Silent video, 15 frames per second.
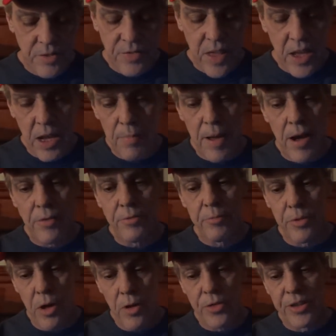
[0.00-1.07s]
if they come out
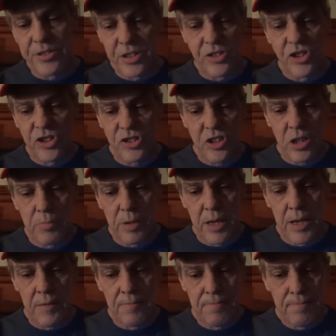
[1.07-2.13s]
with all this, it's just going to
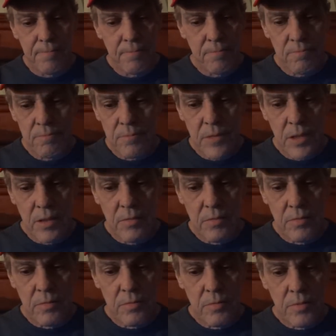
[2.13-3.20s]
be,
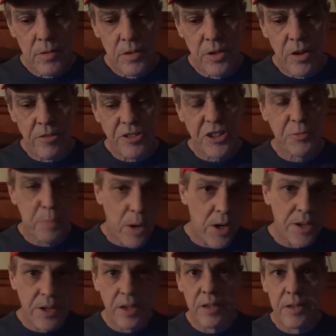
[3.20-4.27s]
you know,
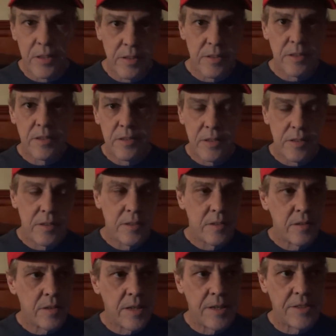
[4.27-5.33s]
spun
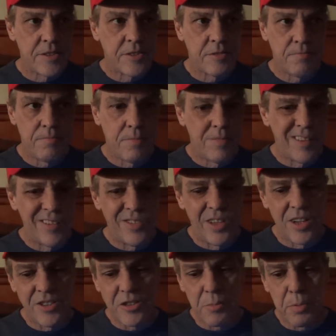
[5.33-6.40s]
is
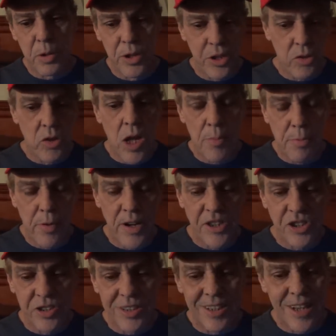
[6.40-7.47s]
that it's a political
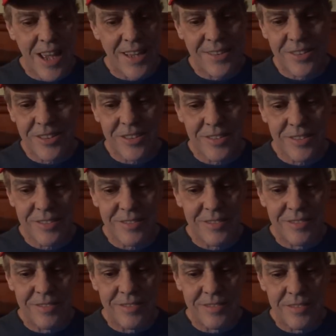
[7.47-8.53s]
operation. And that's,
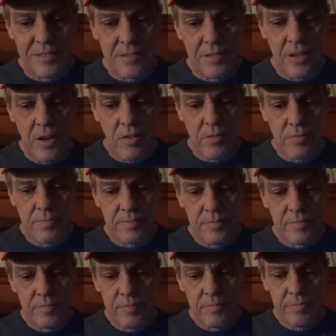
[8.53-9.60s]
you know,
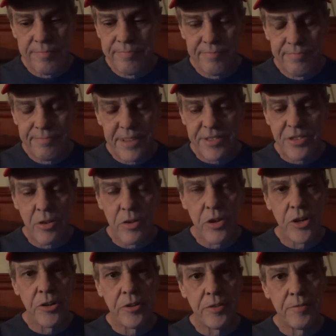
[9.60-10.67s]
that's no
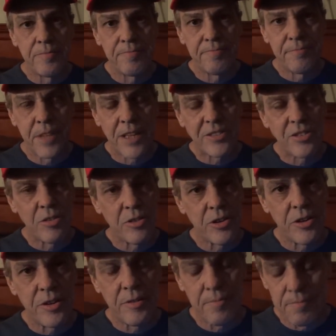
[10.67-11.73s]
good. That's no
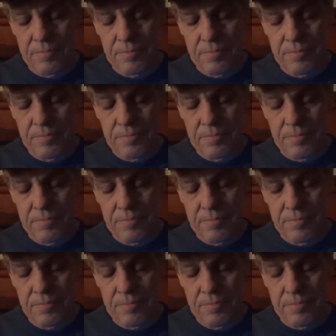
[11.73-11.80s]
good.